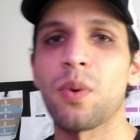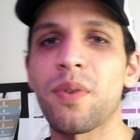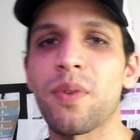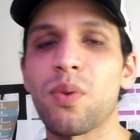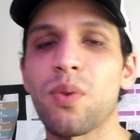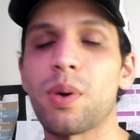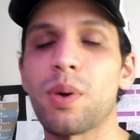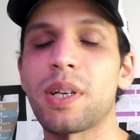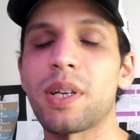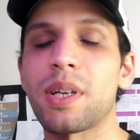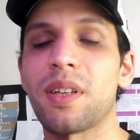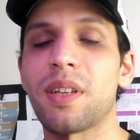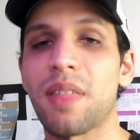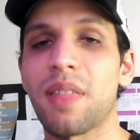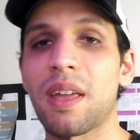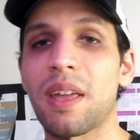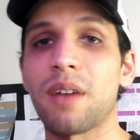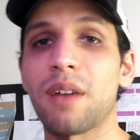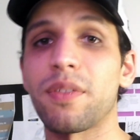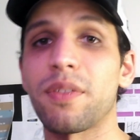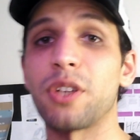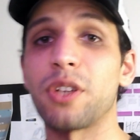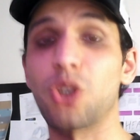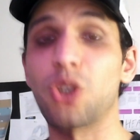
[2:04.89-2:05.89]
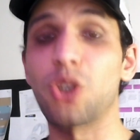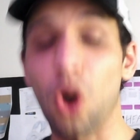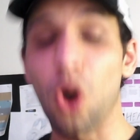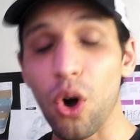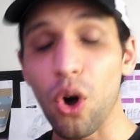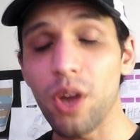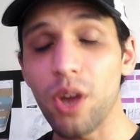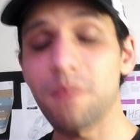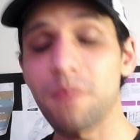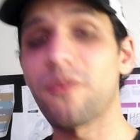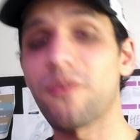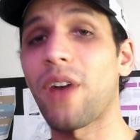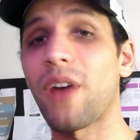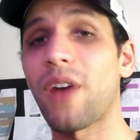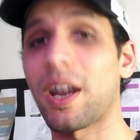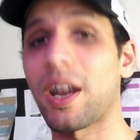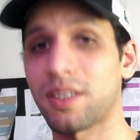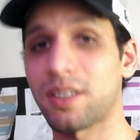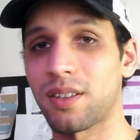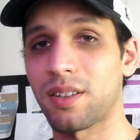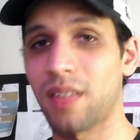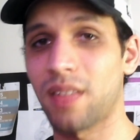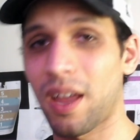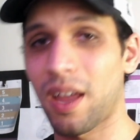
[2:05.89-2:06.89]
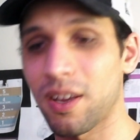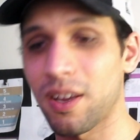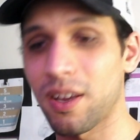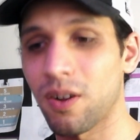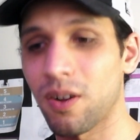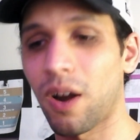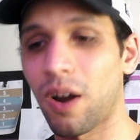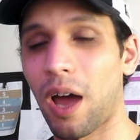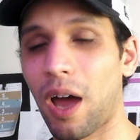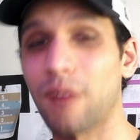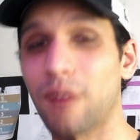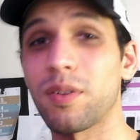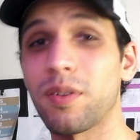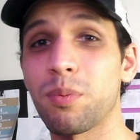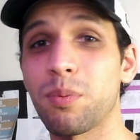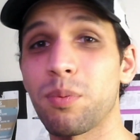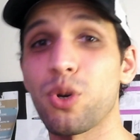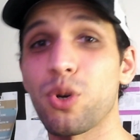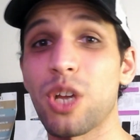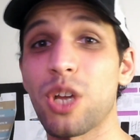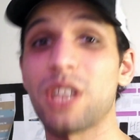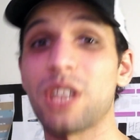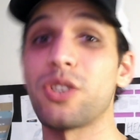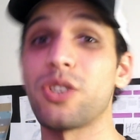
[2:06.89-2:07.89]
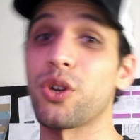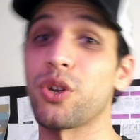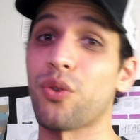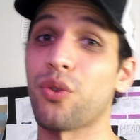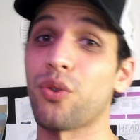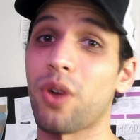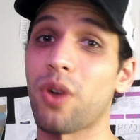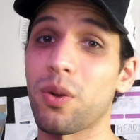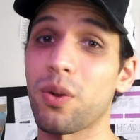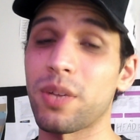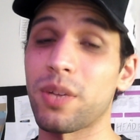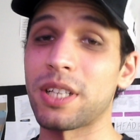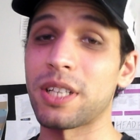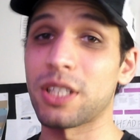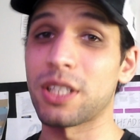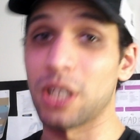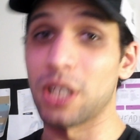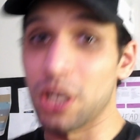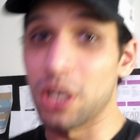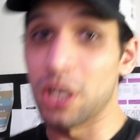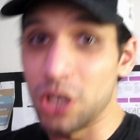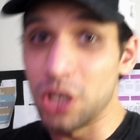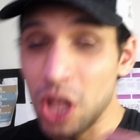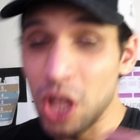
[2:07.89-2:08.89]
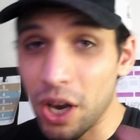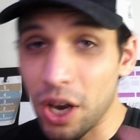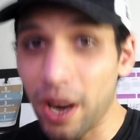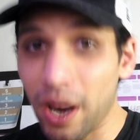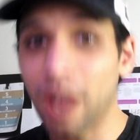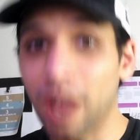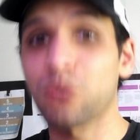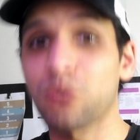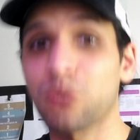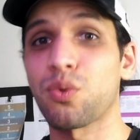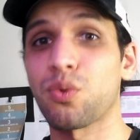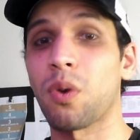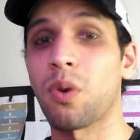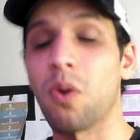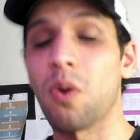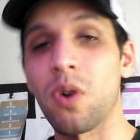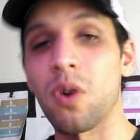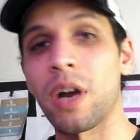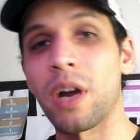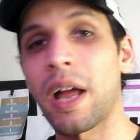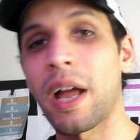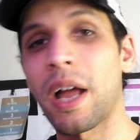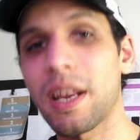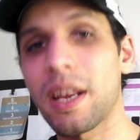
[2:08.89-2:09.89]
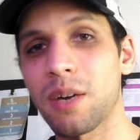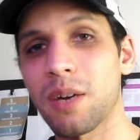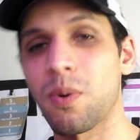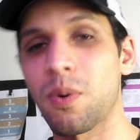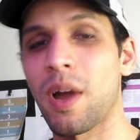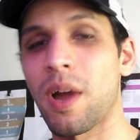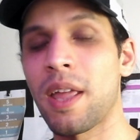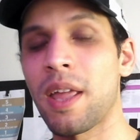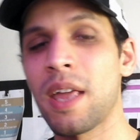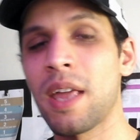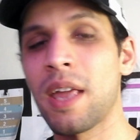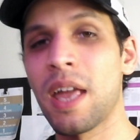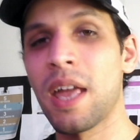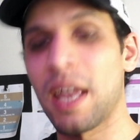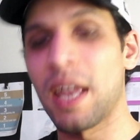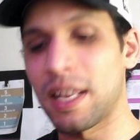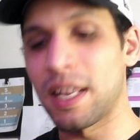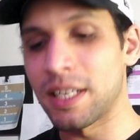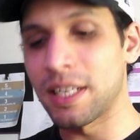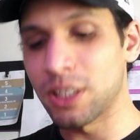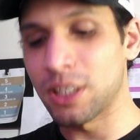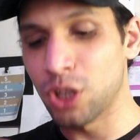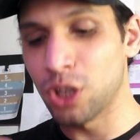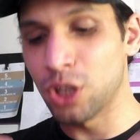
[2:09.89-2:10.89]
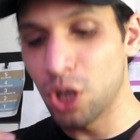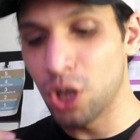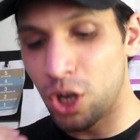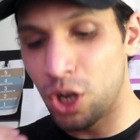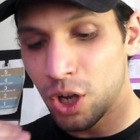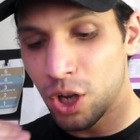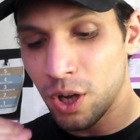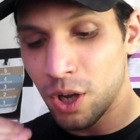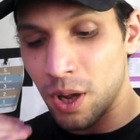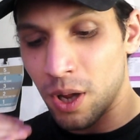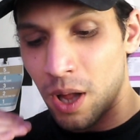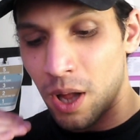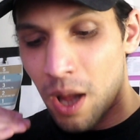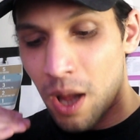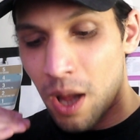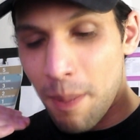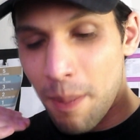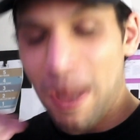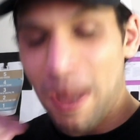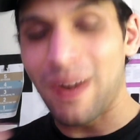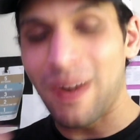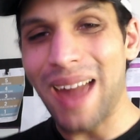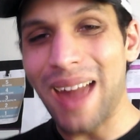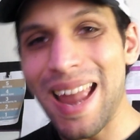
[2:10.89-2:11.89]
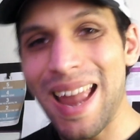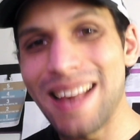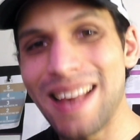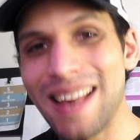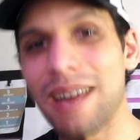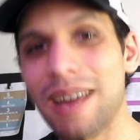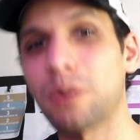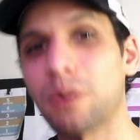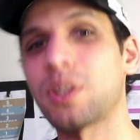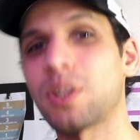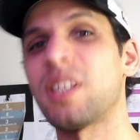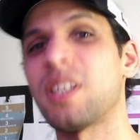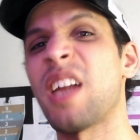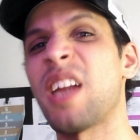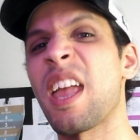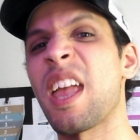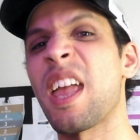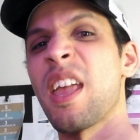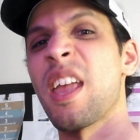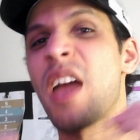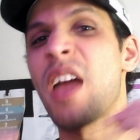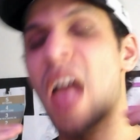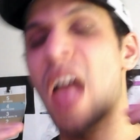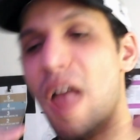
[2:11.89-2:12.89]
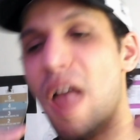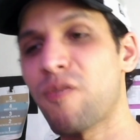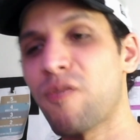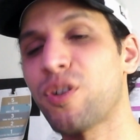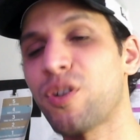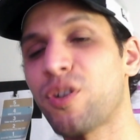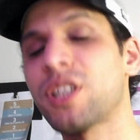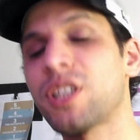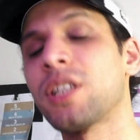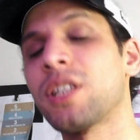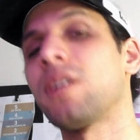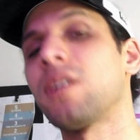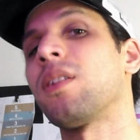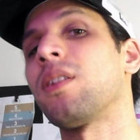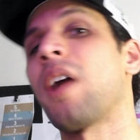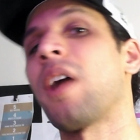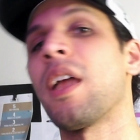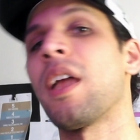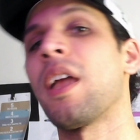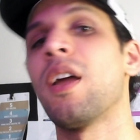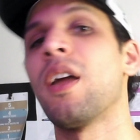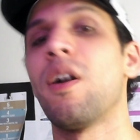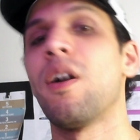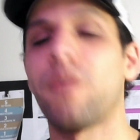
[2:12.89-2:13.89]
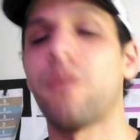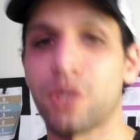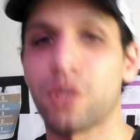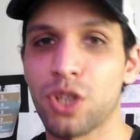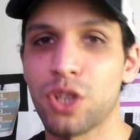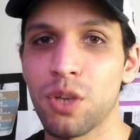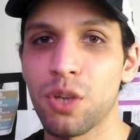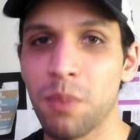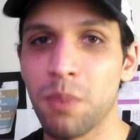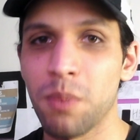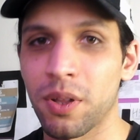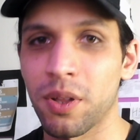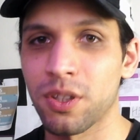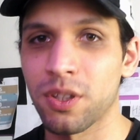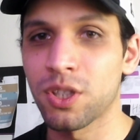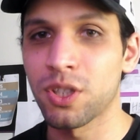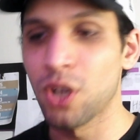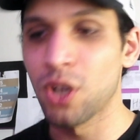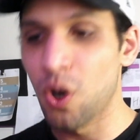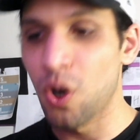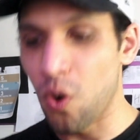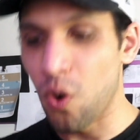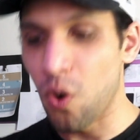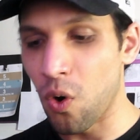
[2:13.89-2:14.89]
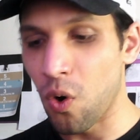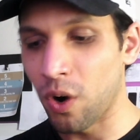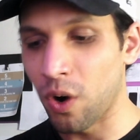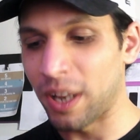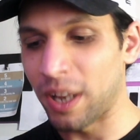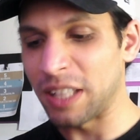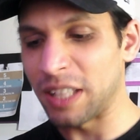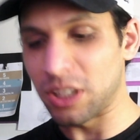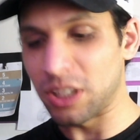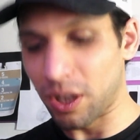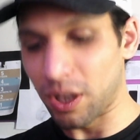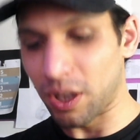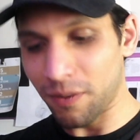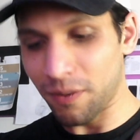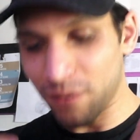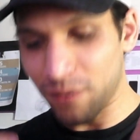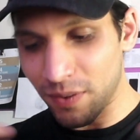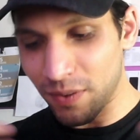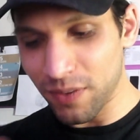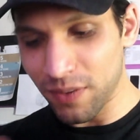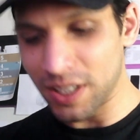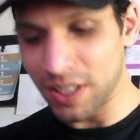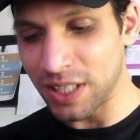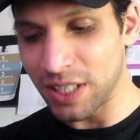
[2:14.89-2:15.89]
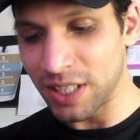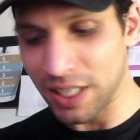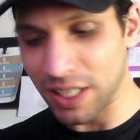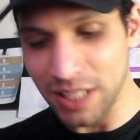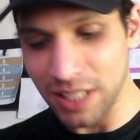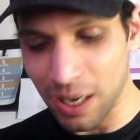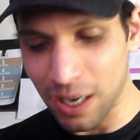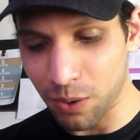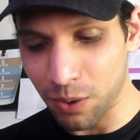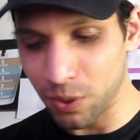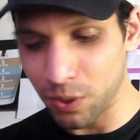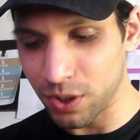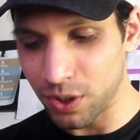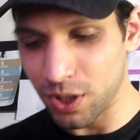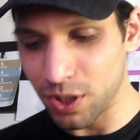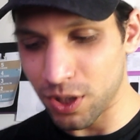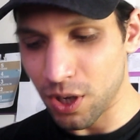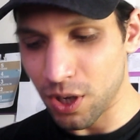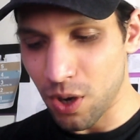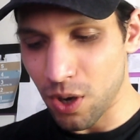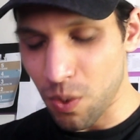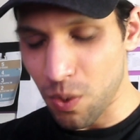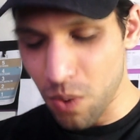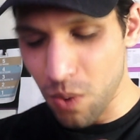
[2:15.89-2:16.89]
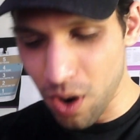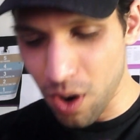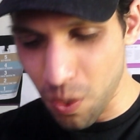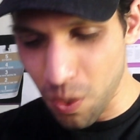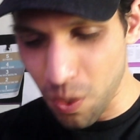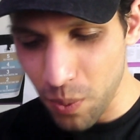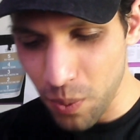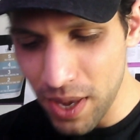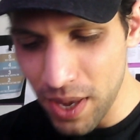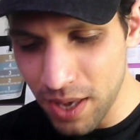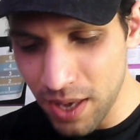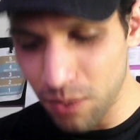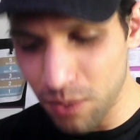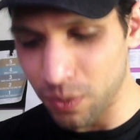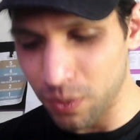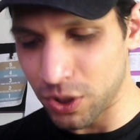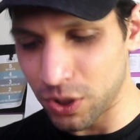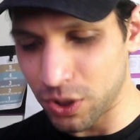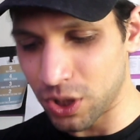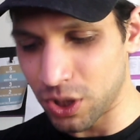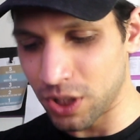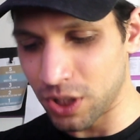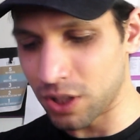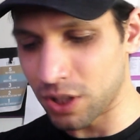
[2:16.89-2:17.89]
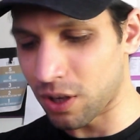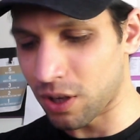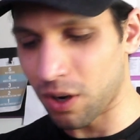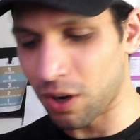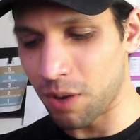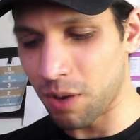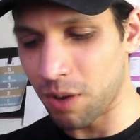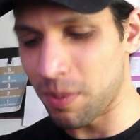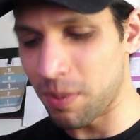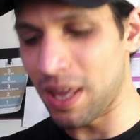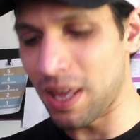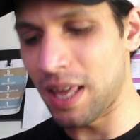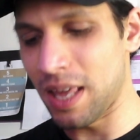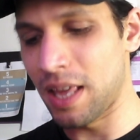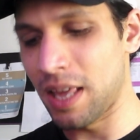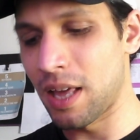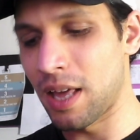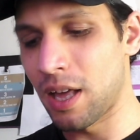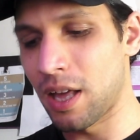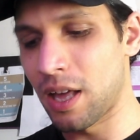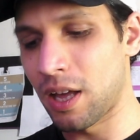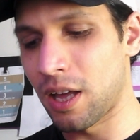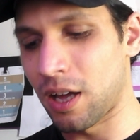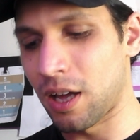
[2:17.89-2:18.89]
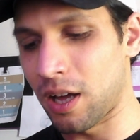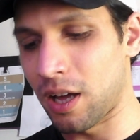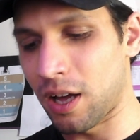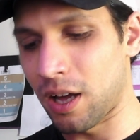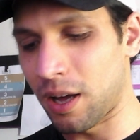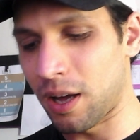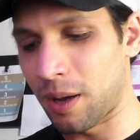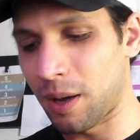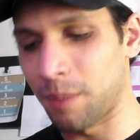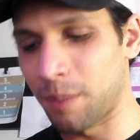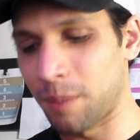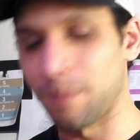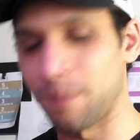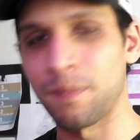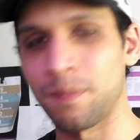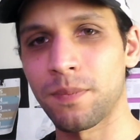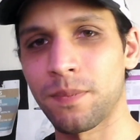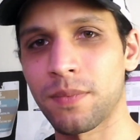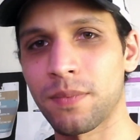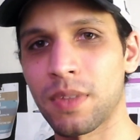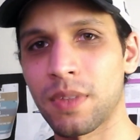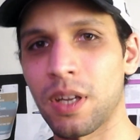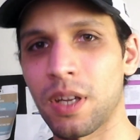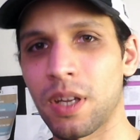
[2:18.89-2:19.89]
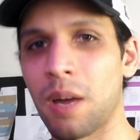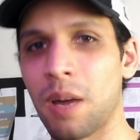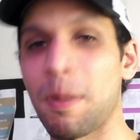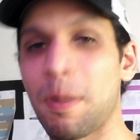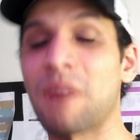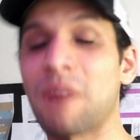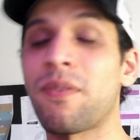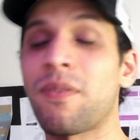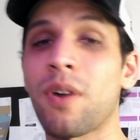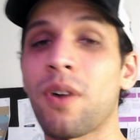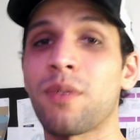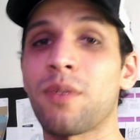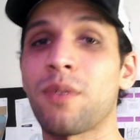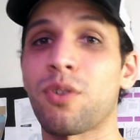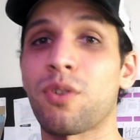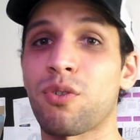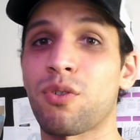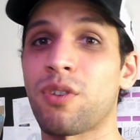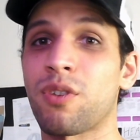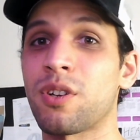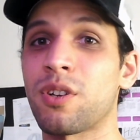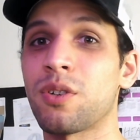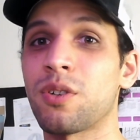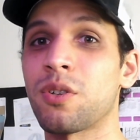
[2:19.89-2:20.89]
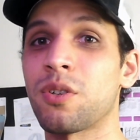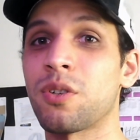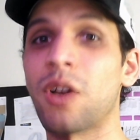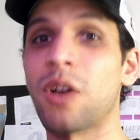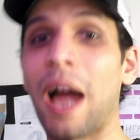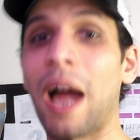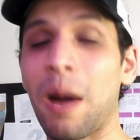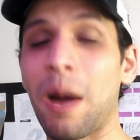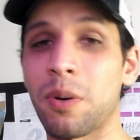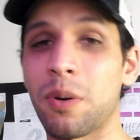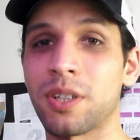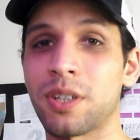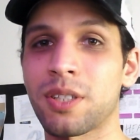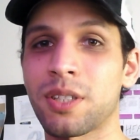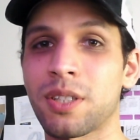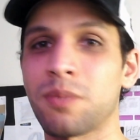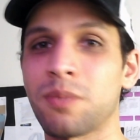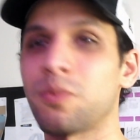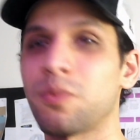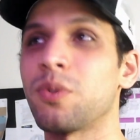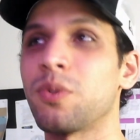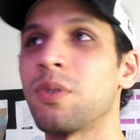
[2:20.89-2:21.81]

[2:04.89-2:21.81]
If you were to think of the time factor that you're going to have to put in to grow this the natural organic way, it is about 8 hours a day, every single day for 2 months, or that's like 56 hours a week, which is going to be about 500 hours,